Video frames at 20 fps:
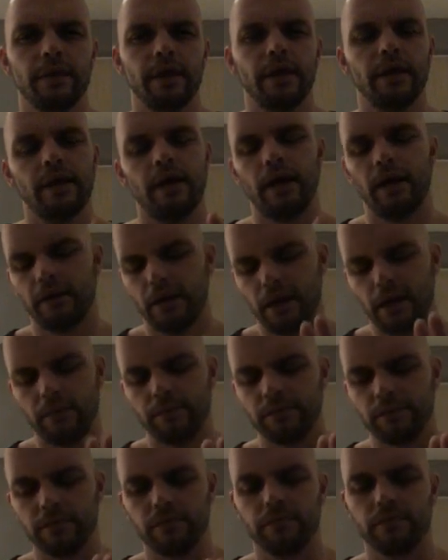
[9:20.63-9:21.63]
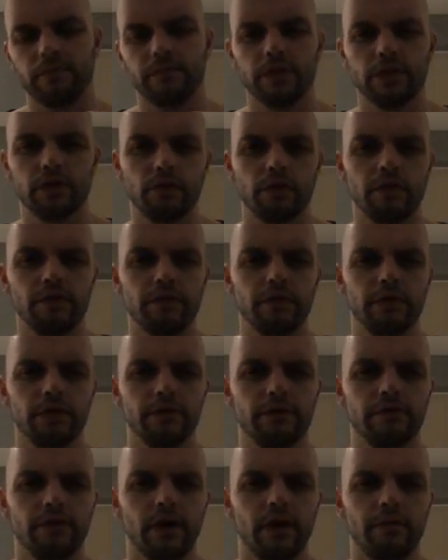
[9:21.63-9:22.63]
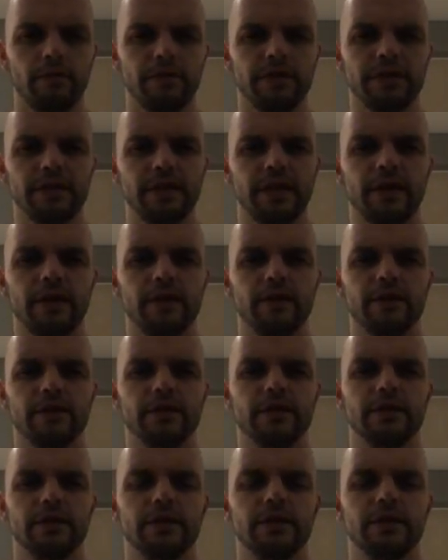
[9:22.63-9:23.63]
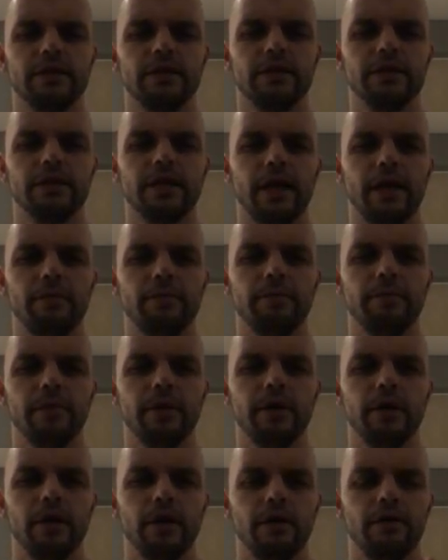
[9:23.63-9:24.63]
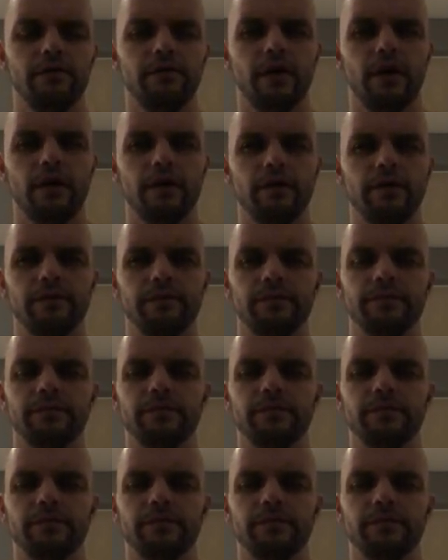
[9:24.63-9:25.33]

I'm sorry if I'm mistaken his name, if I